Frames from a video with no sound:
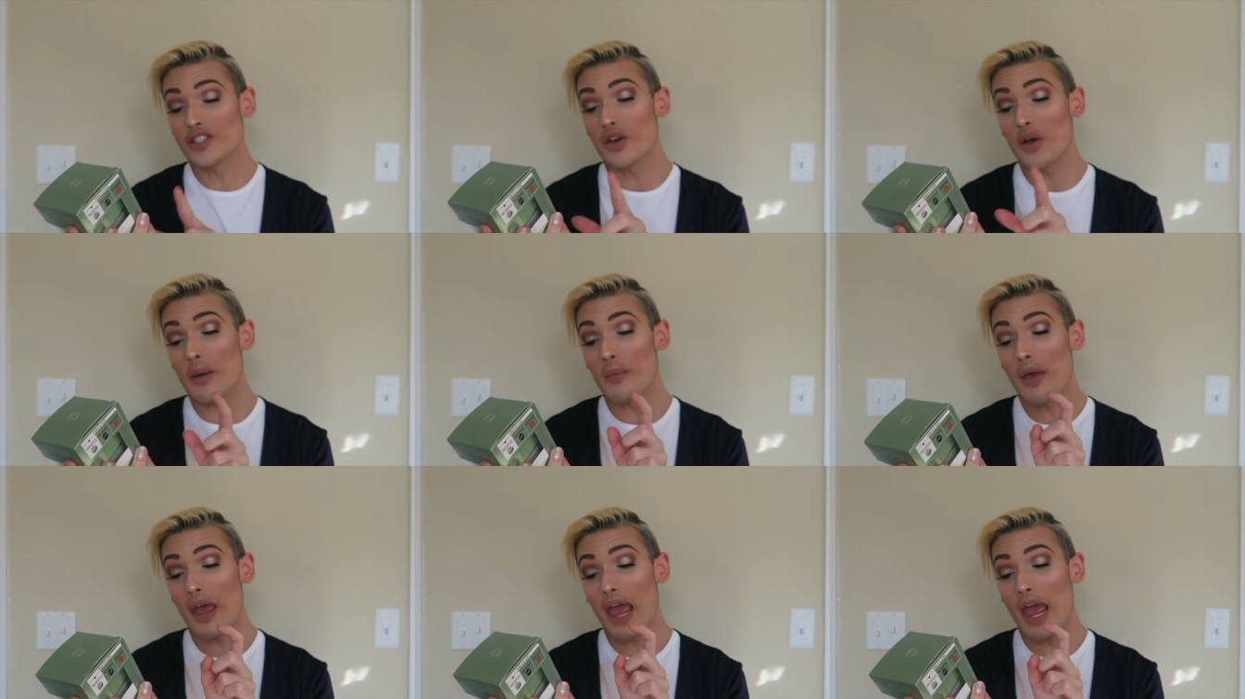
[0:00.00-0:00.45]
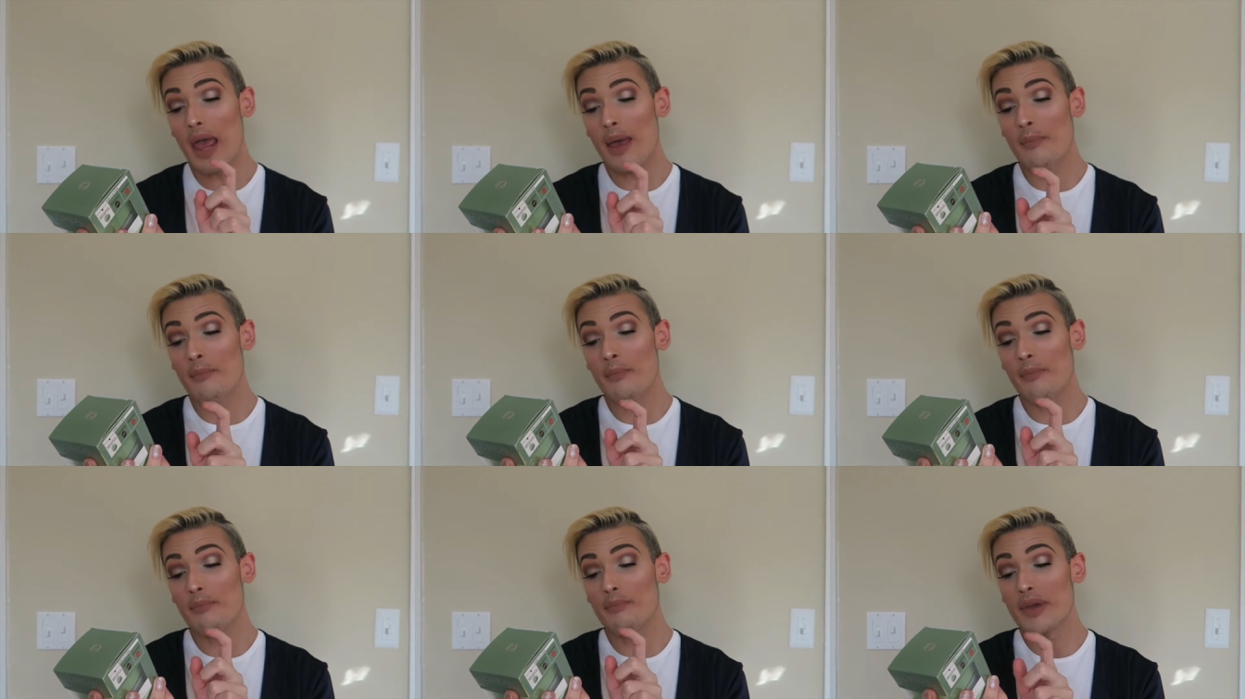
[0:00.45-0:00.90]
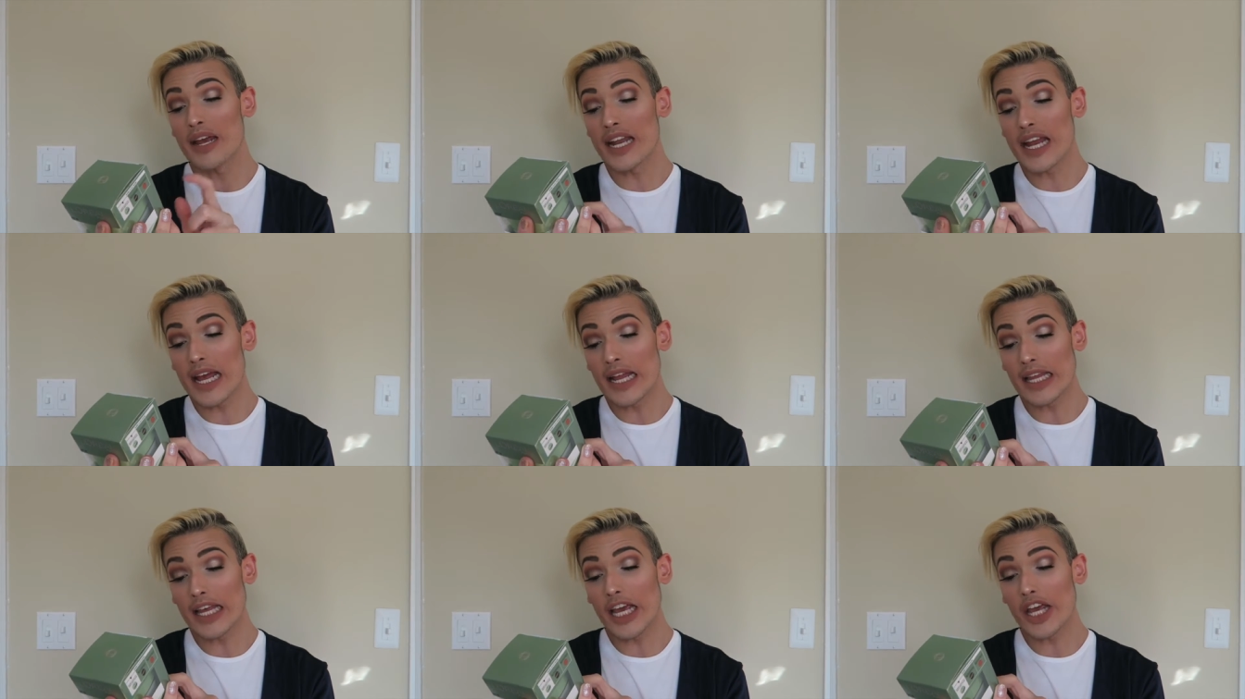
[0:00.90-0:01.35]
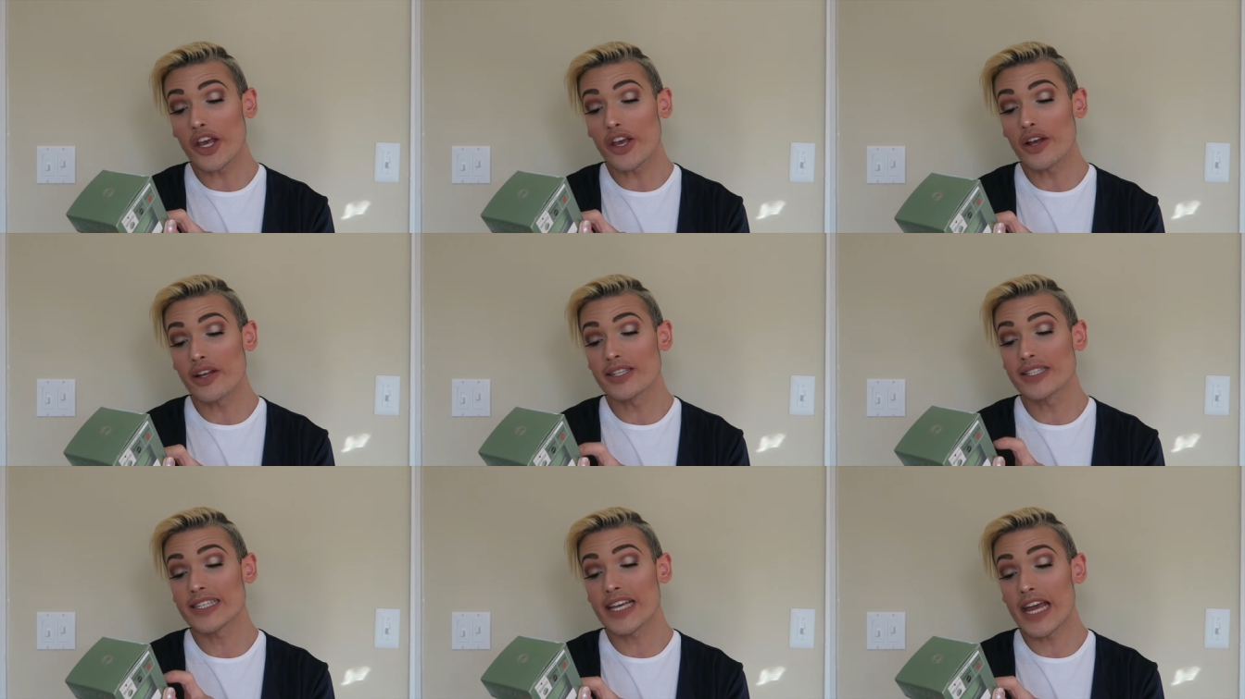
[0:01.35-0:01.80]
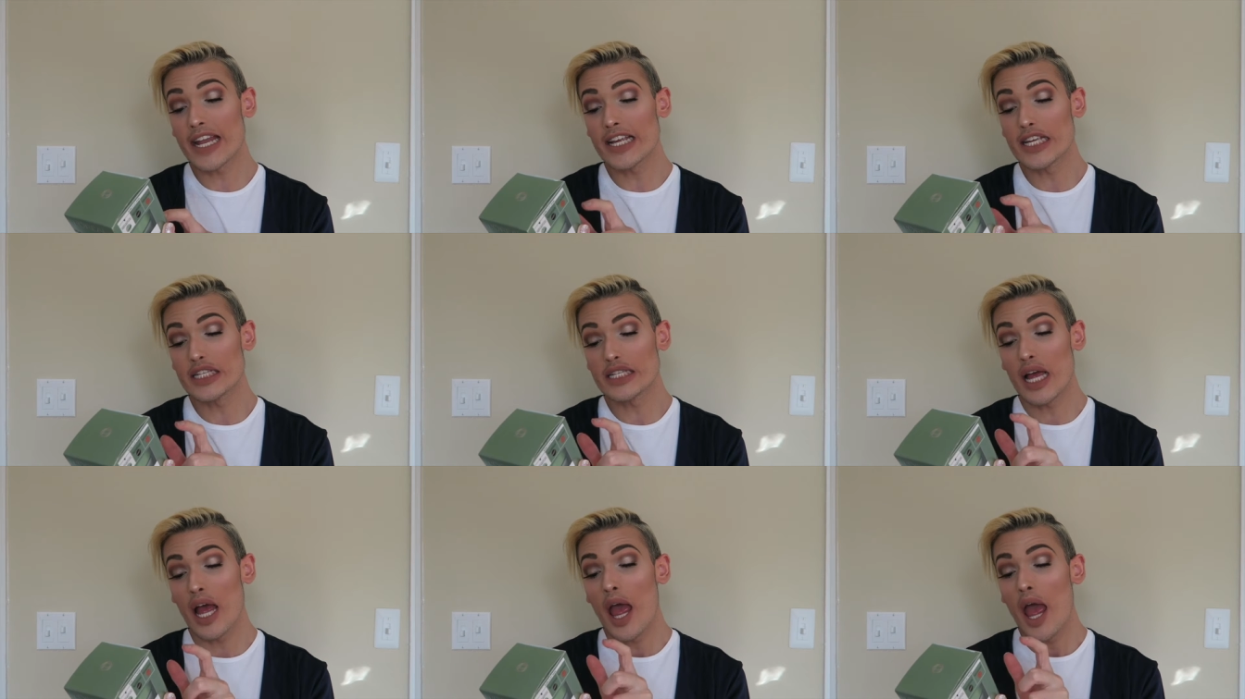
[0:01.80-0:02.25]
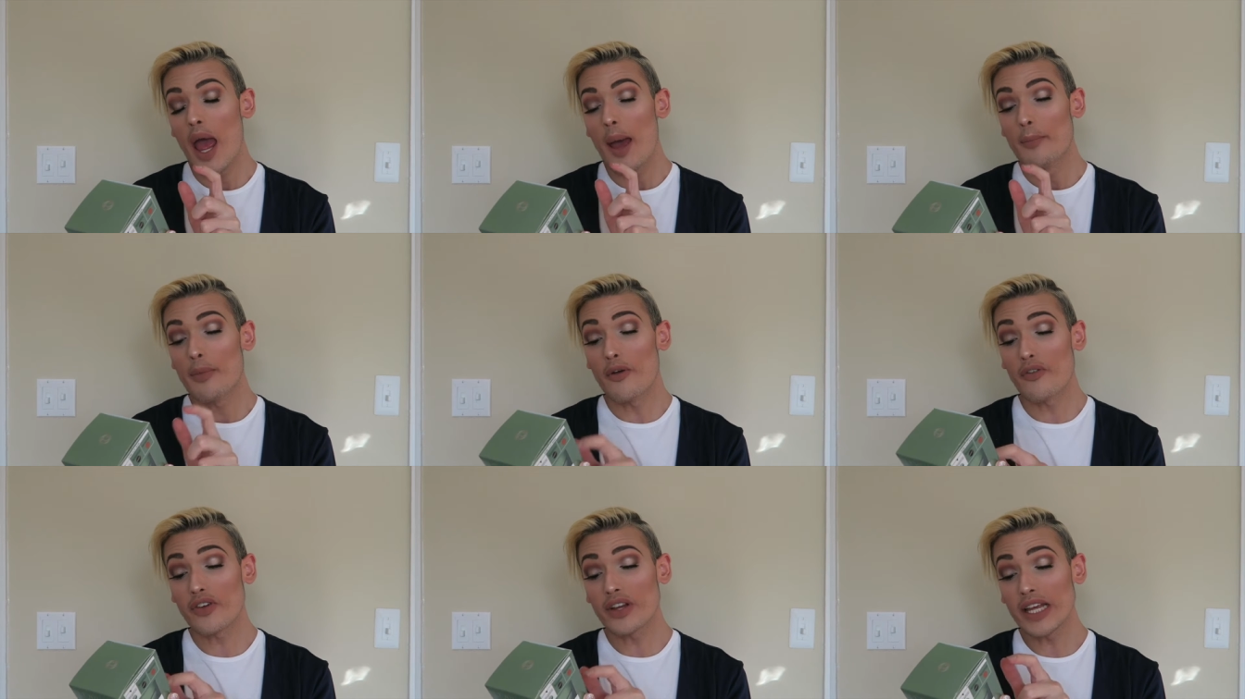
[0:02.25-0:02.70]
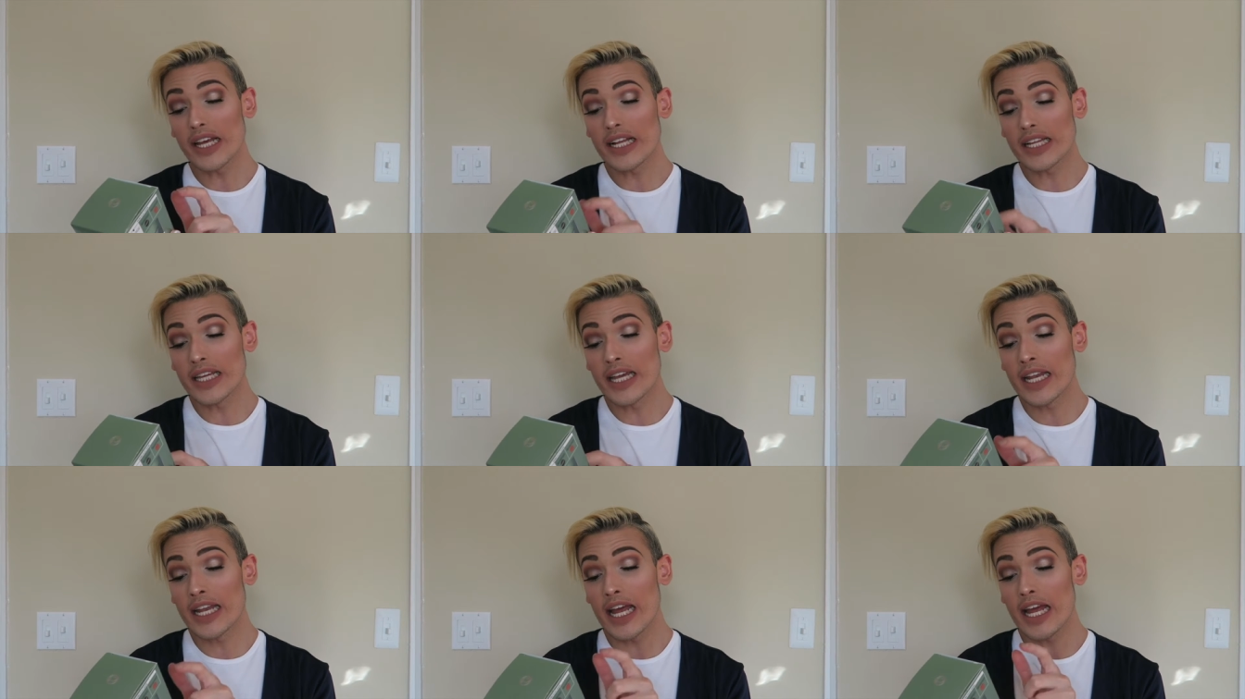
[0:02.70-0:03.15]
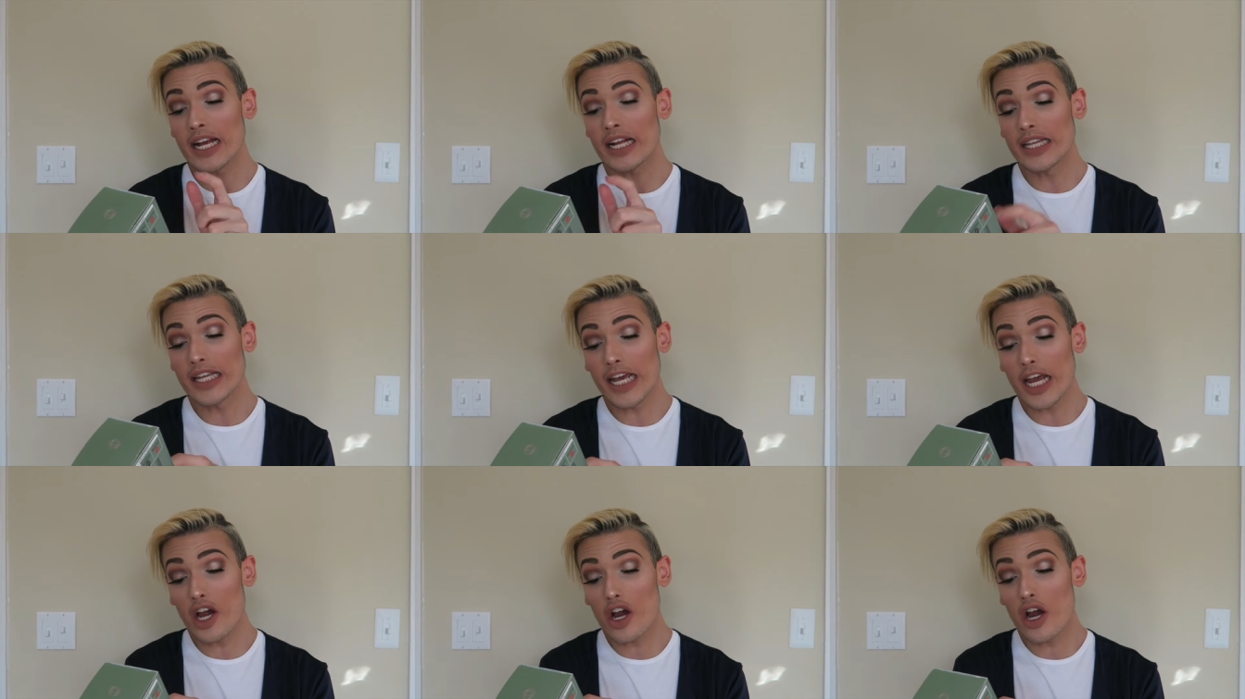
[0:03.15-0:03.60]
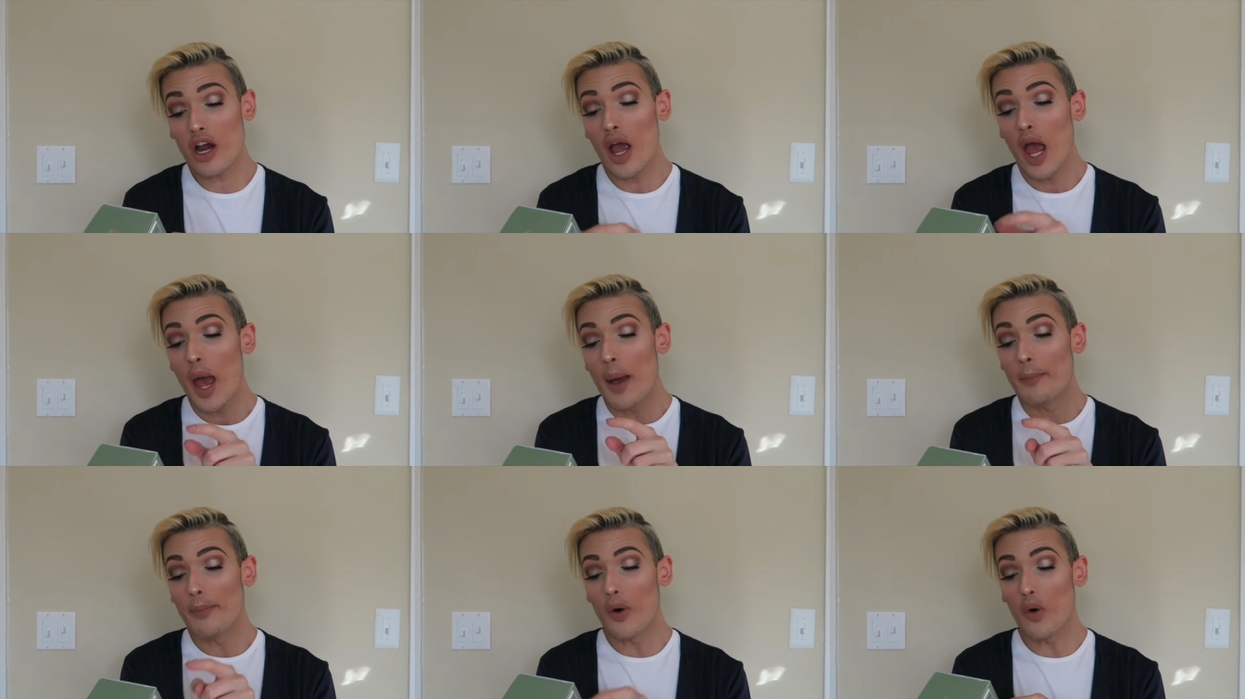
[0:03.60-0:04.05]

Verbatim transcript: So immediately skin is perfectly clean and clear,